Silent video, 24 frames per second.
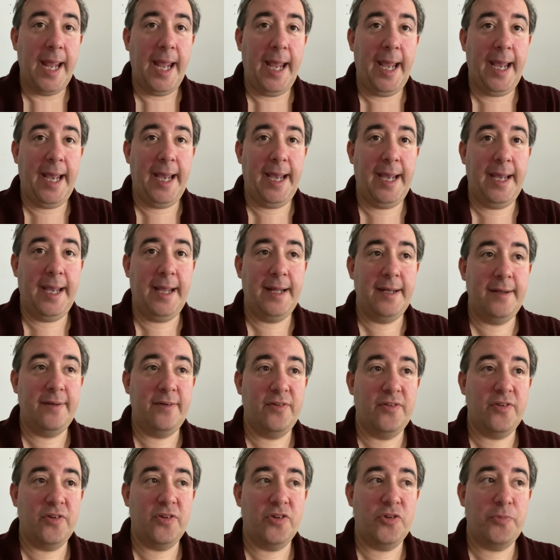
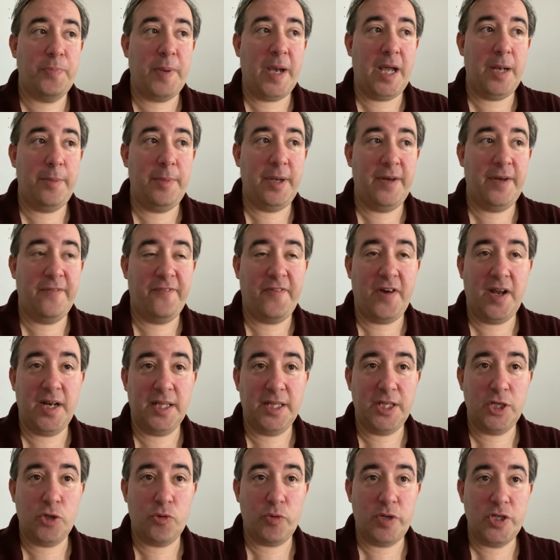And Spider-Man
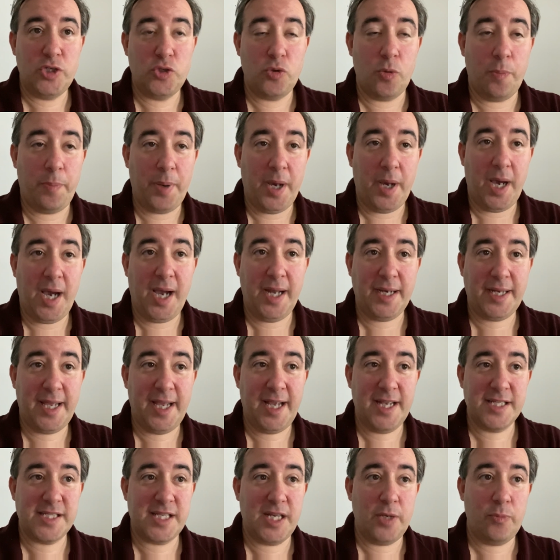finally agreed to a
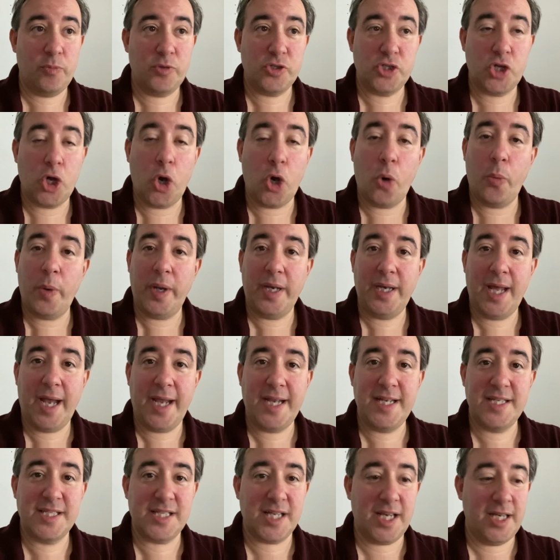podcast, and it was going
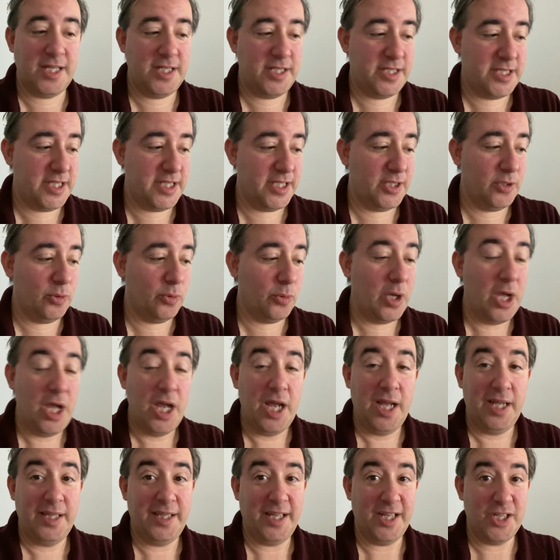nice until
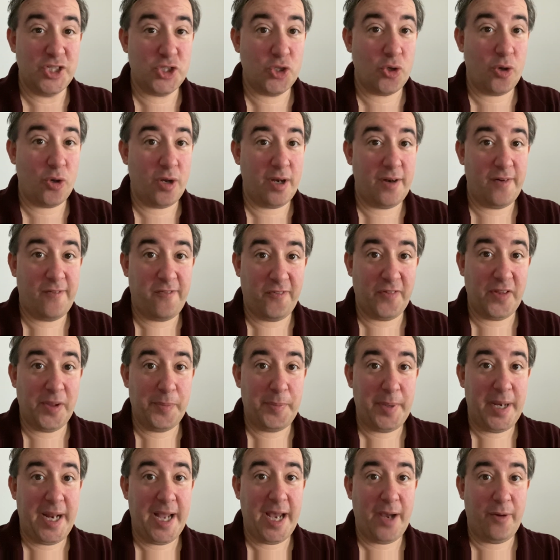they started
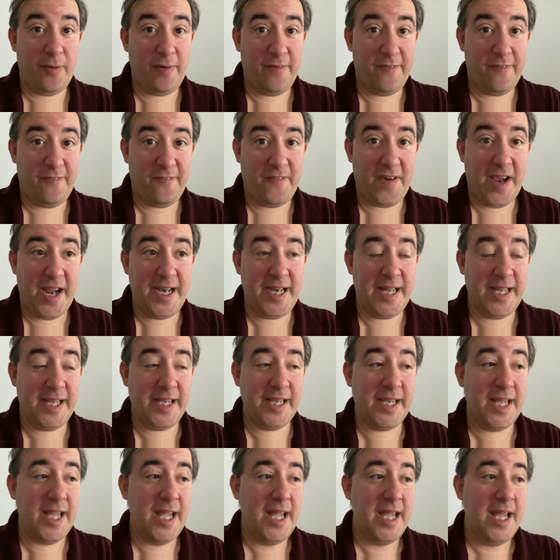flipping out and
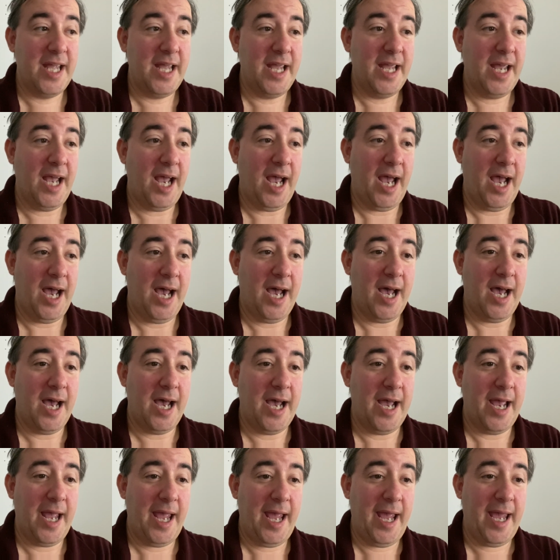fighting.
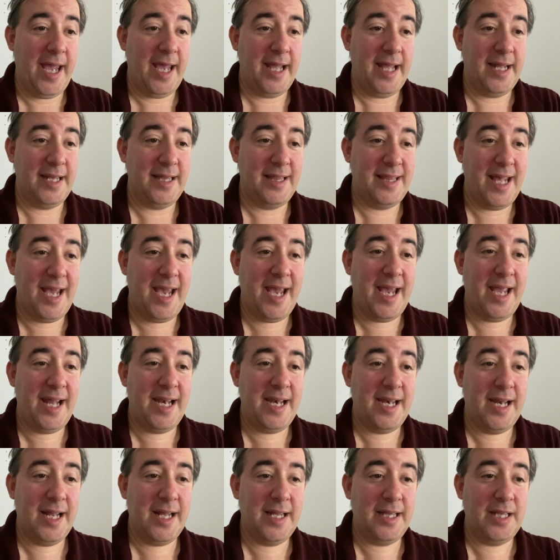And
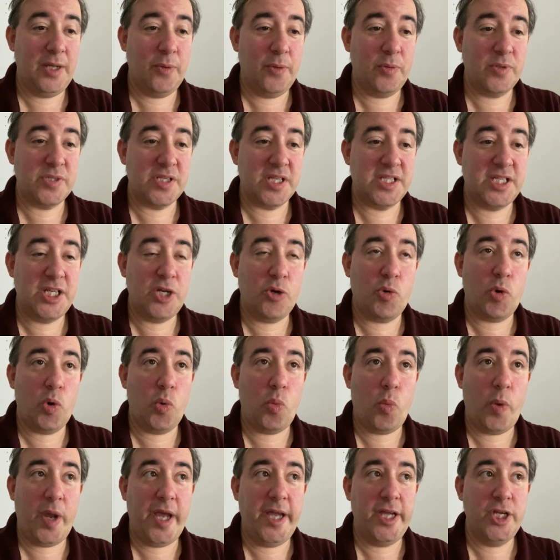then there was a secret
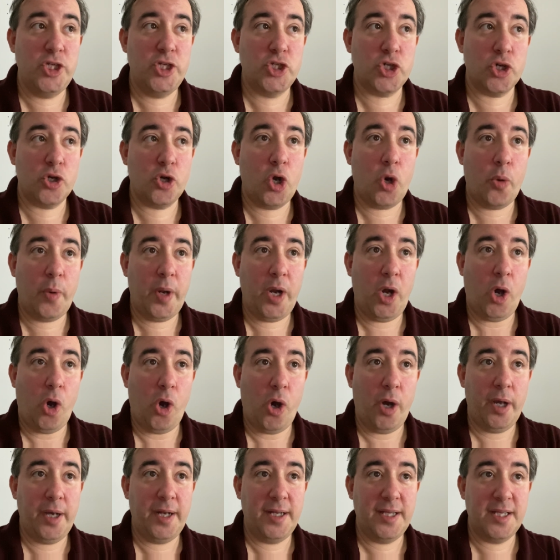wager going
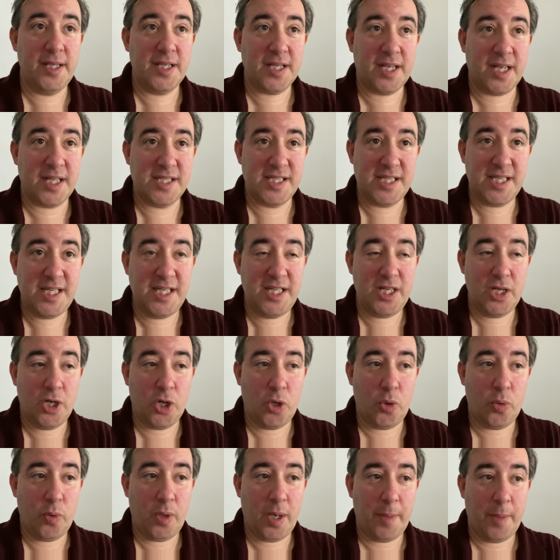on in the
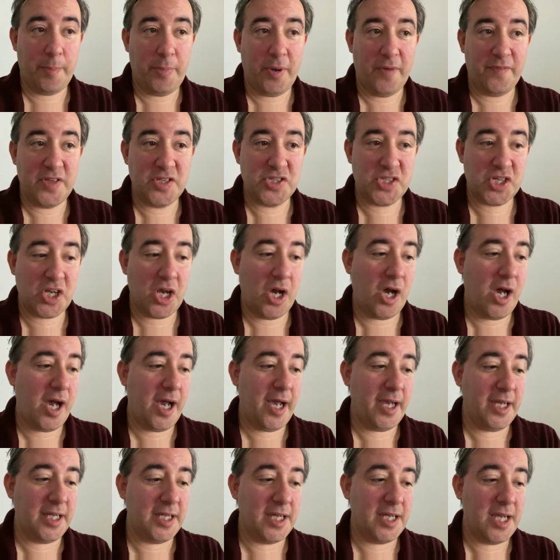casino above the
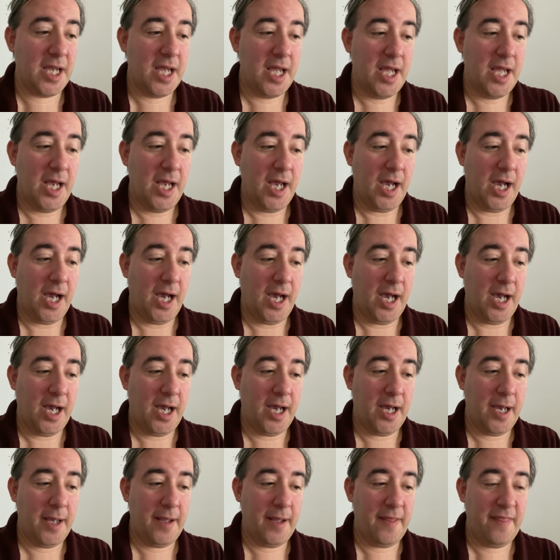sky
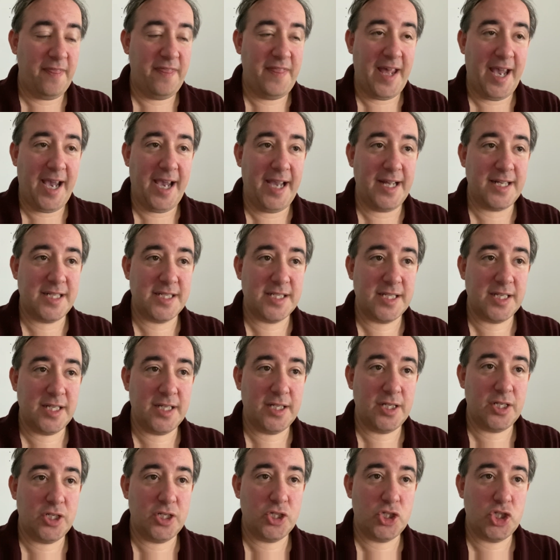that
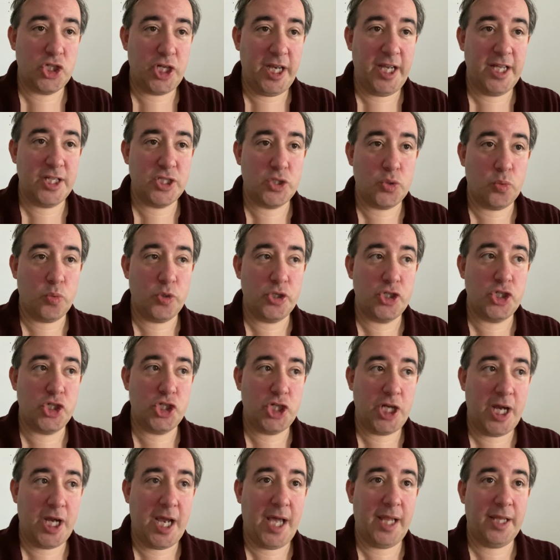Chance was
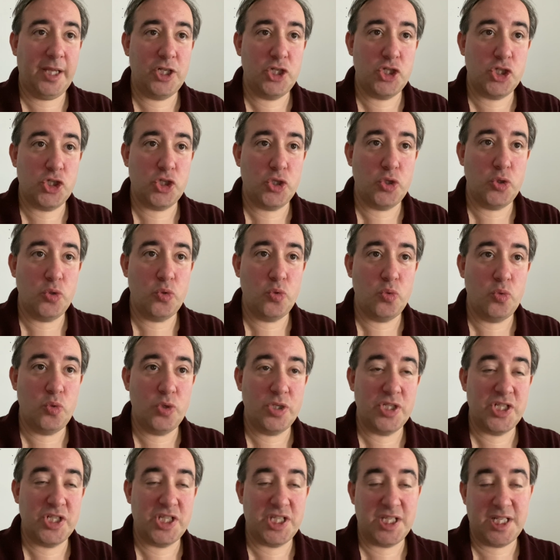challenged to
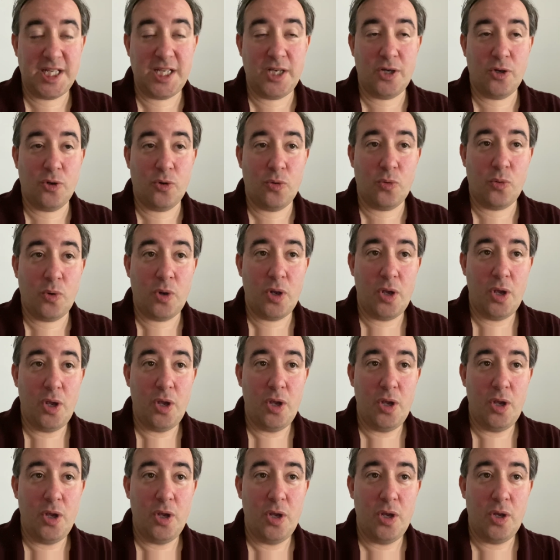steal
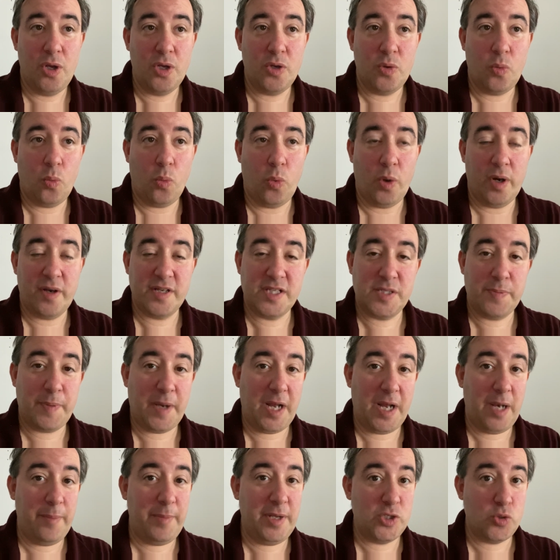one of
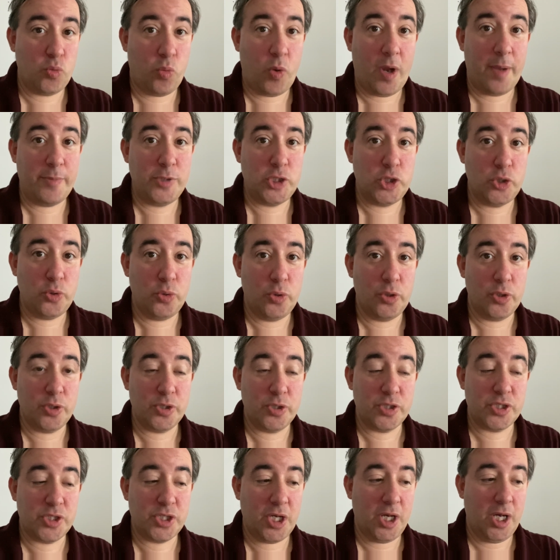Spider-Man's web
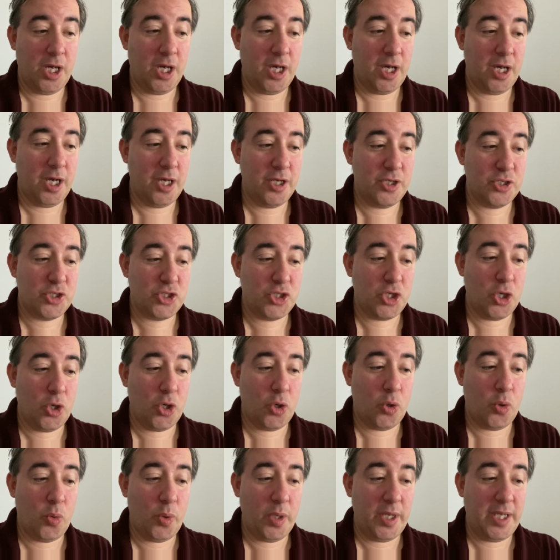shooters.
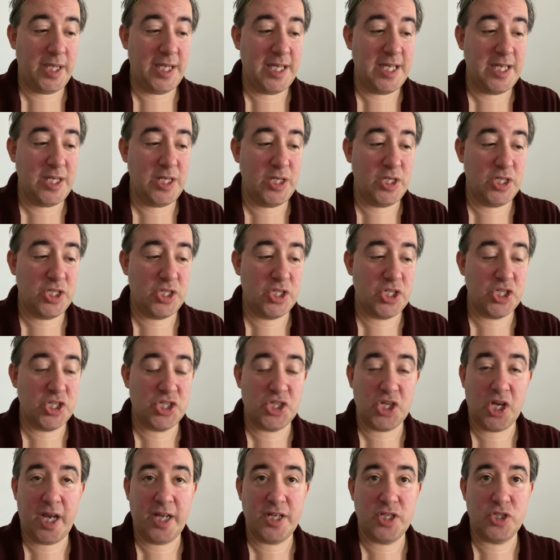So he
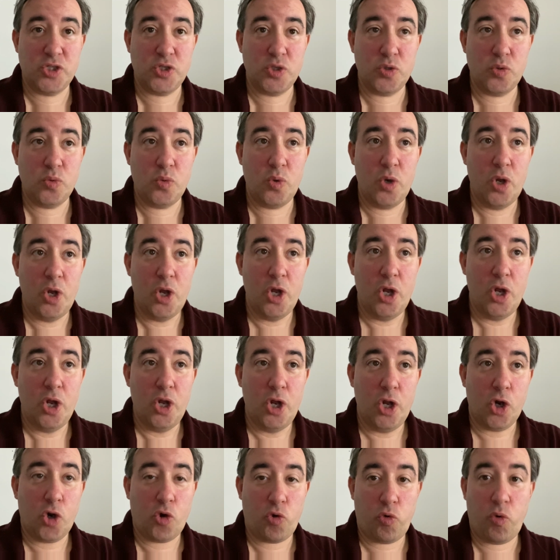decides to
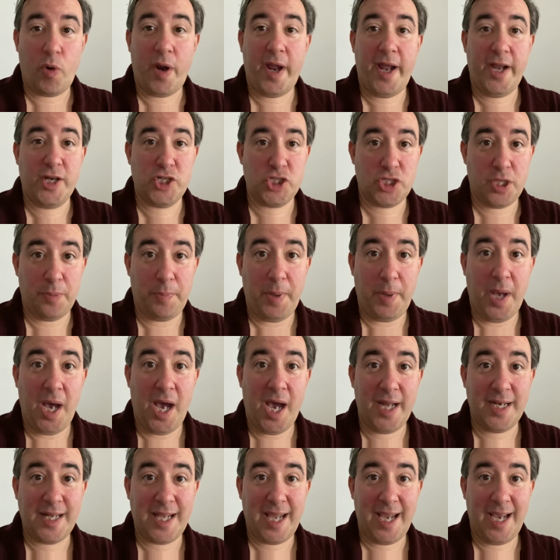crash the
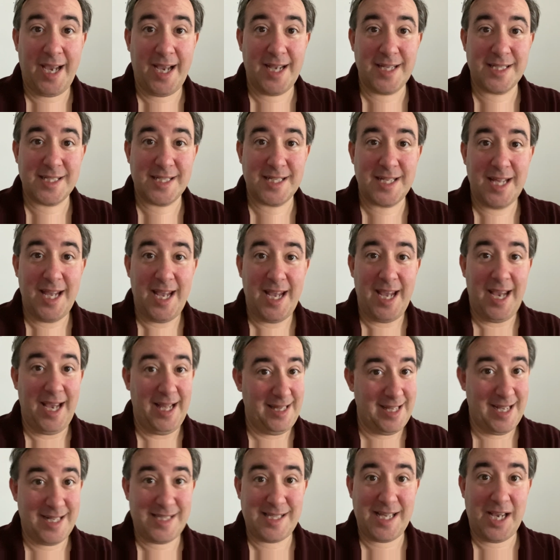podcast,
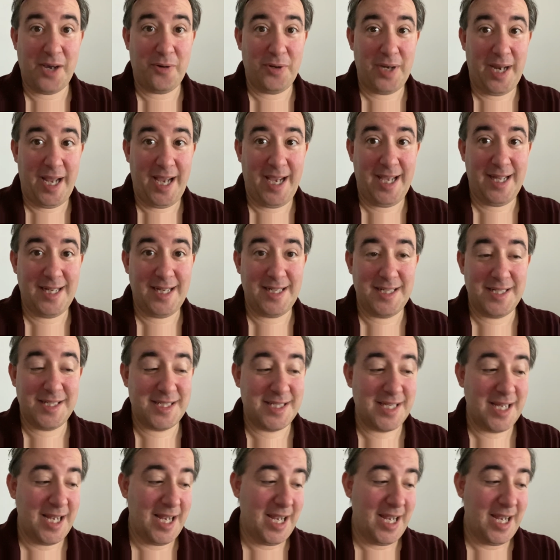and that's how it ends.